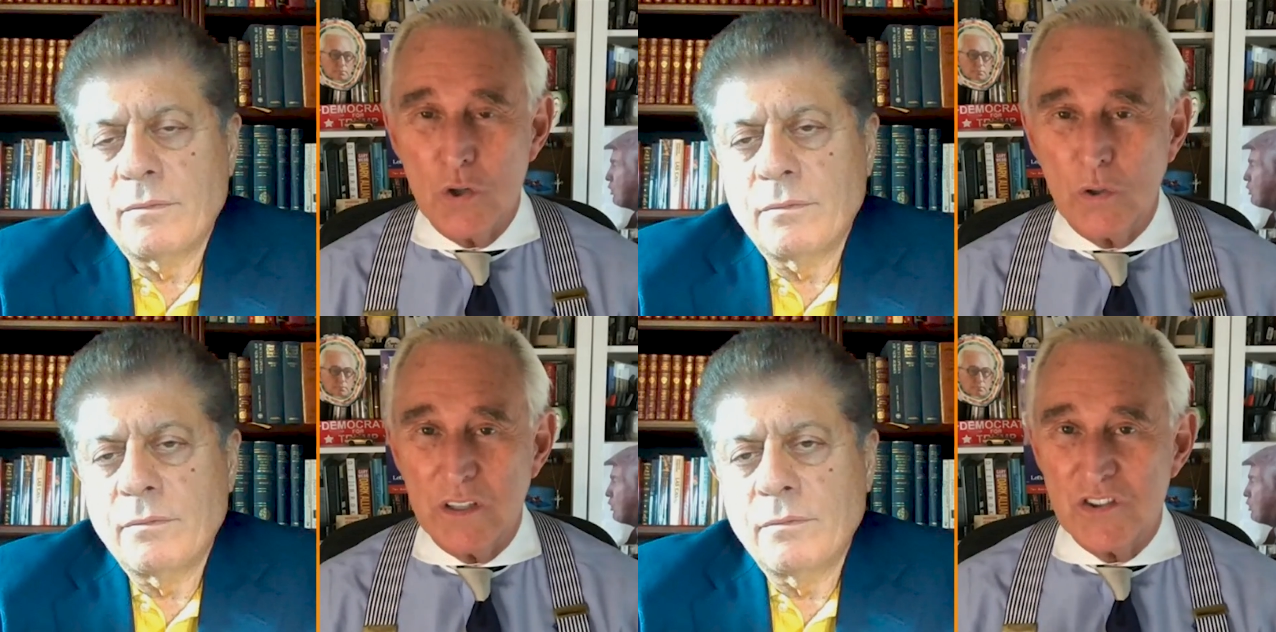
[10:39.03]

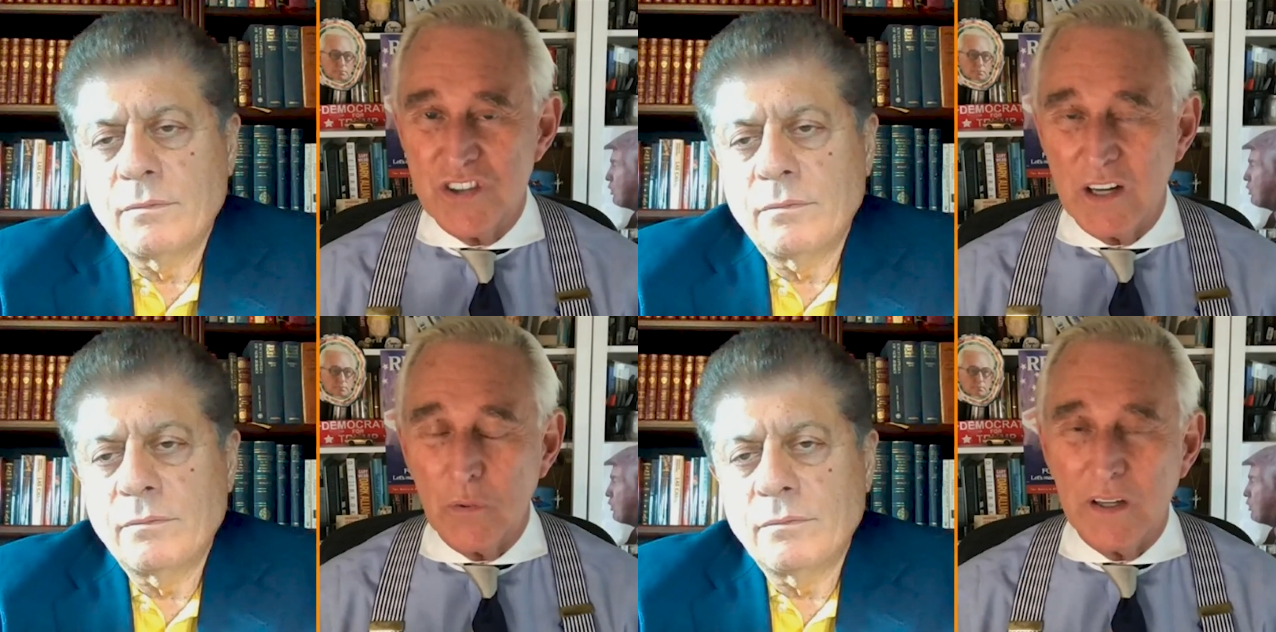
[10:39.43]
Speaker 1: who can
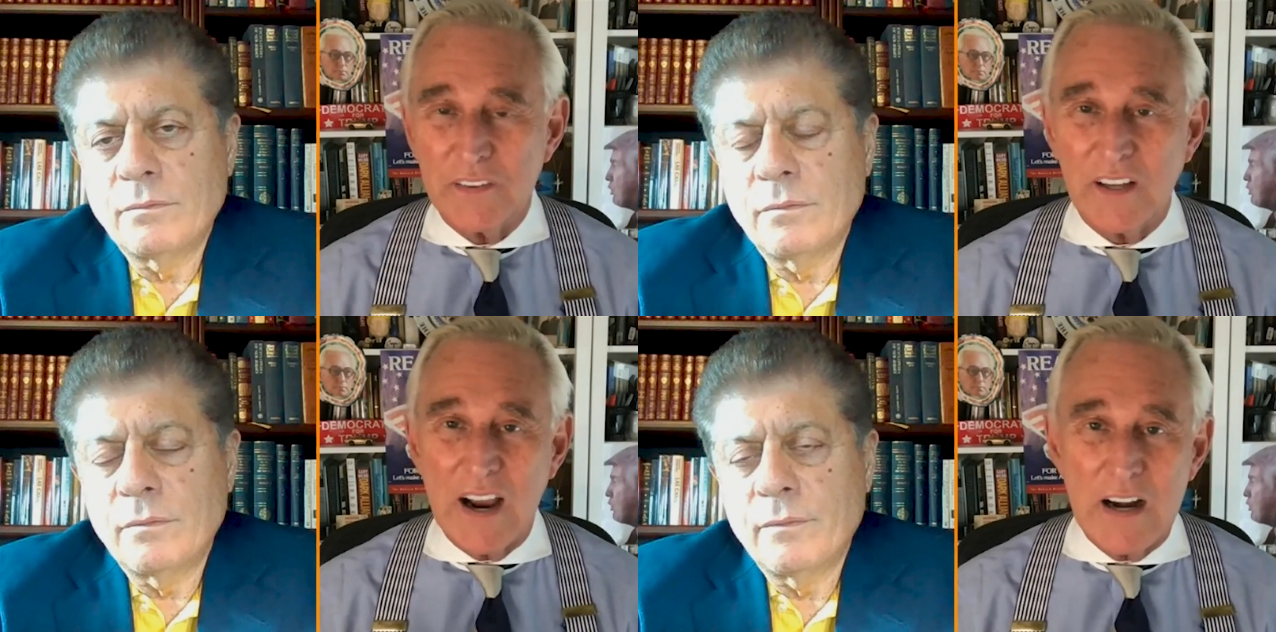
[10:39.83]

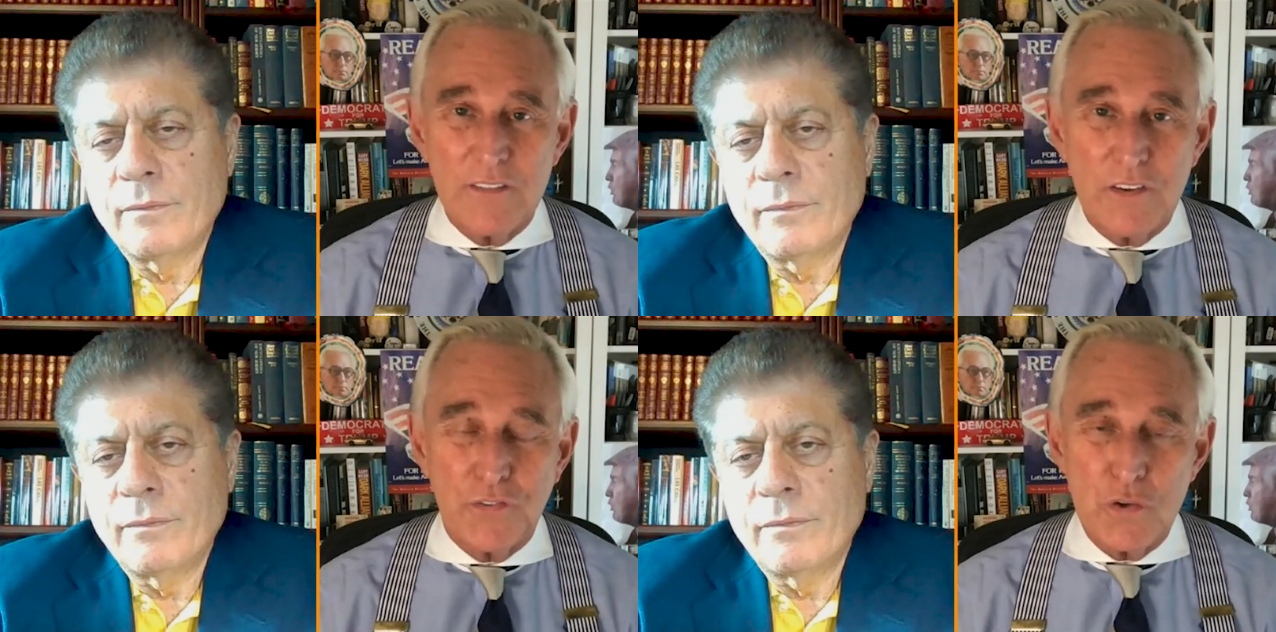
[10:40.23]
generate the kind
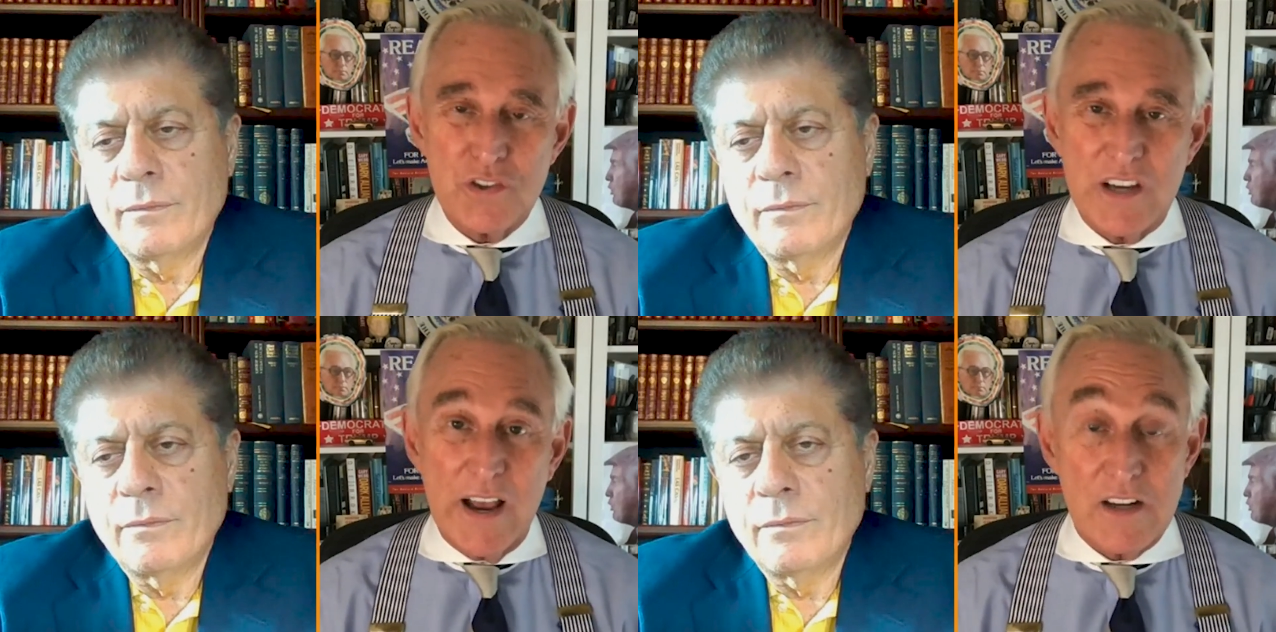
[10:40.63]
of
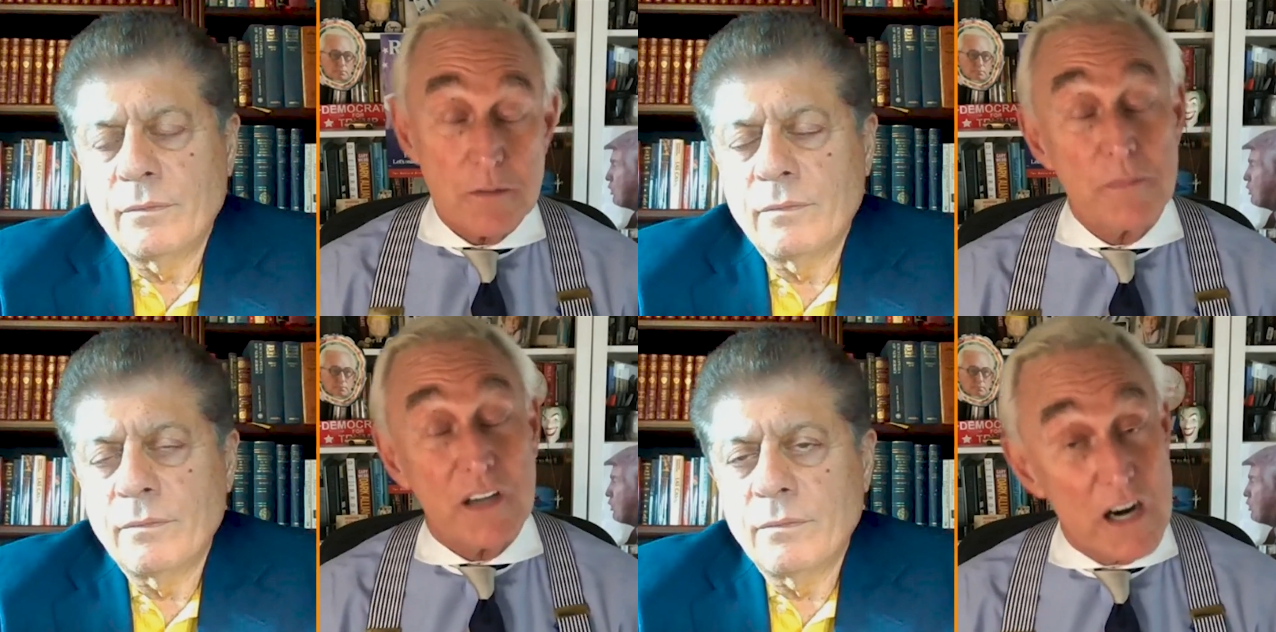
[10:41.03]

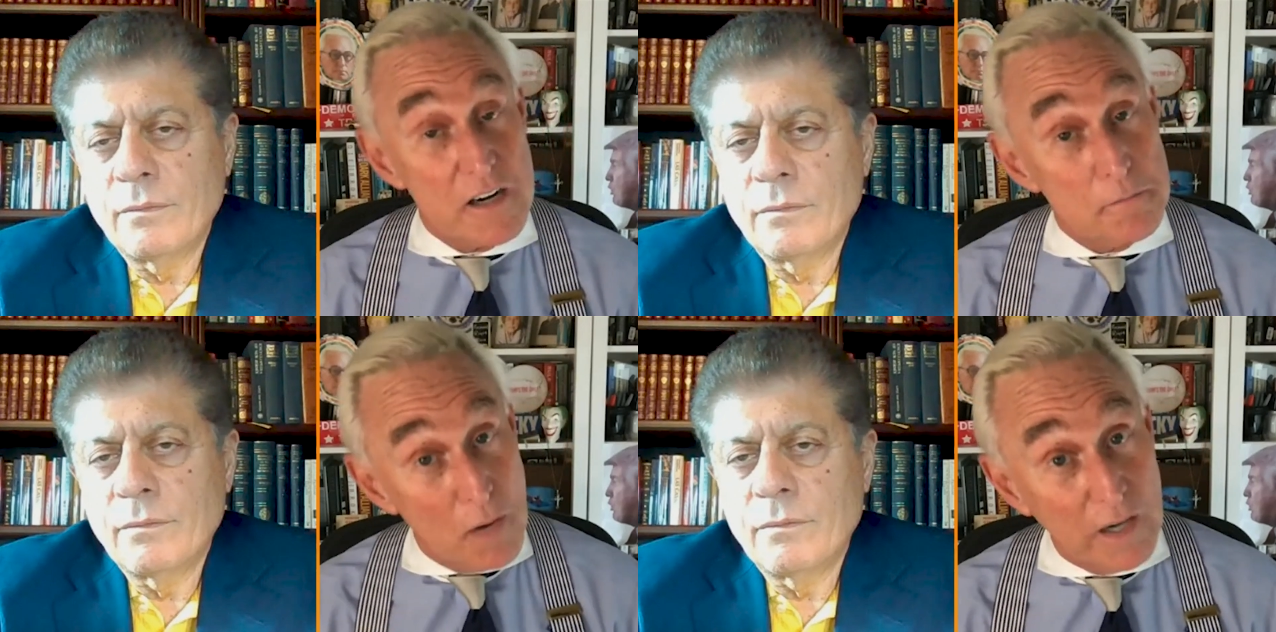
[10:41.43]
enthusiasm, the
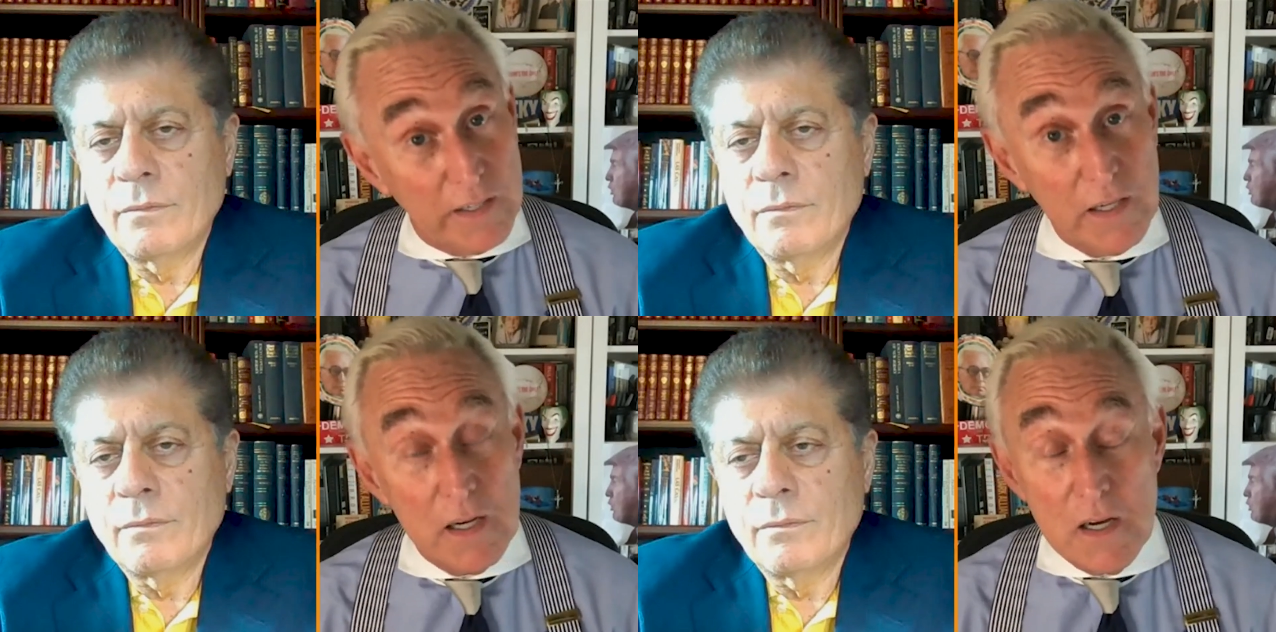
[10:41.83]
kind of
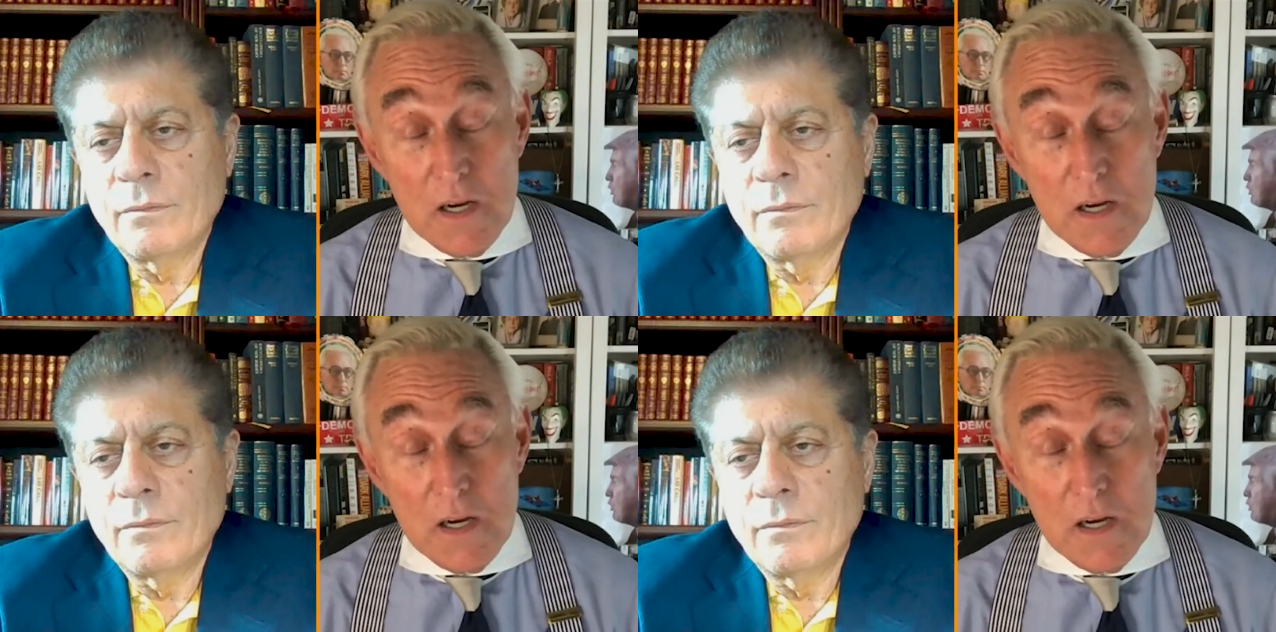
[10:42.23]
money,